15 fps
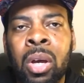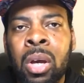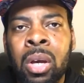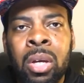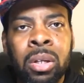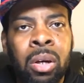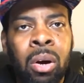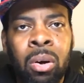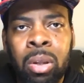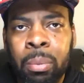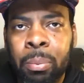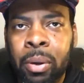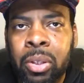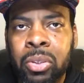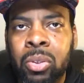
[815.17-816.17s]
The only
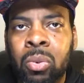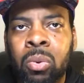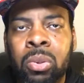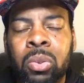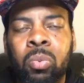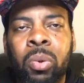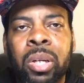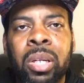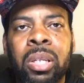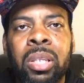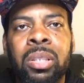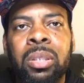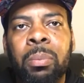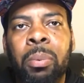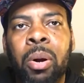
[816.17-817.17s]
person who is winning
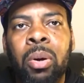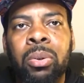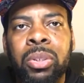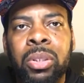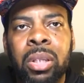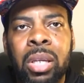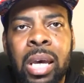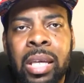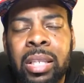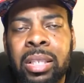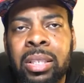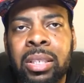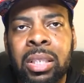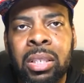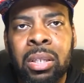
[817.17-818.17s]
is the person at the
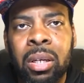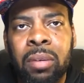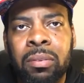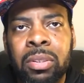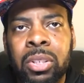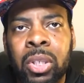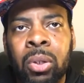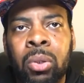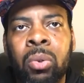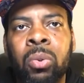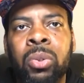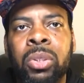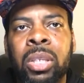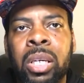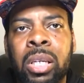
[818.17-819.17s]
center of the circle
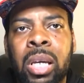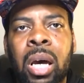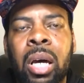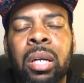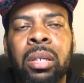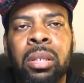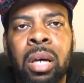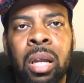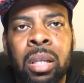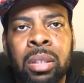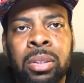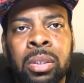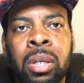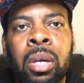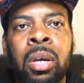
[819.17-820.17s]
who's getting
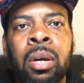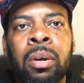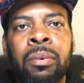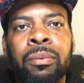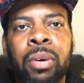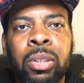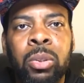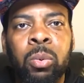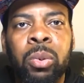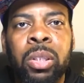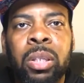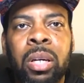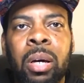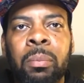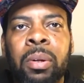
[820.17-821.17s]
$100 fresh when they
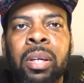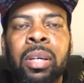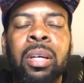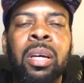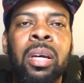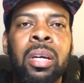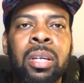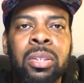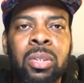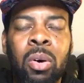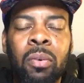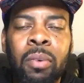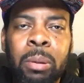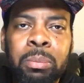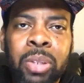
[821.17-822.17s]
come in. So
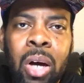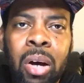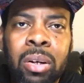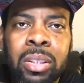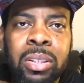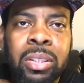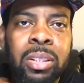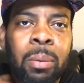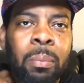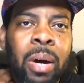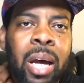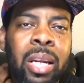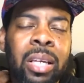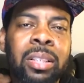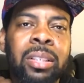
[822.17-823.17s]
if I'm talking to
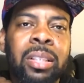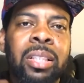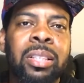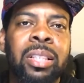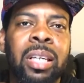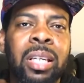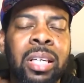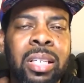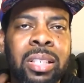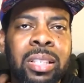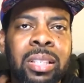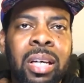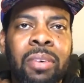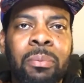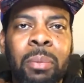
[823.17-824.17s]
somebody, is any of this
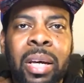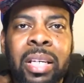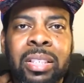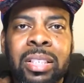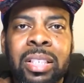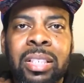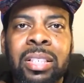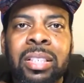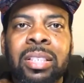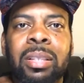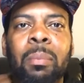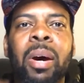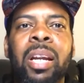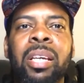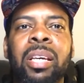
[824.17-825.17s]
stuff making sense to
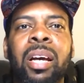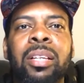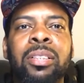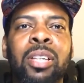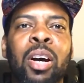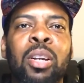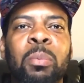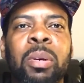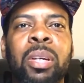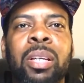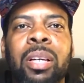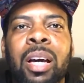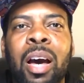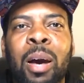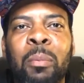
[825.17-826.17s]
somebody? Y'all talk to me in the
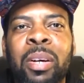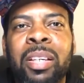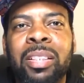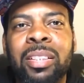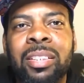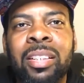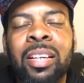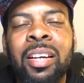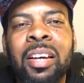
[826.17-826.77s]
comments.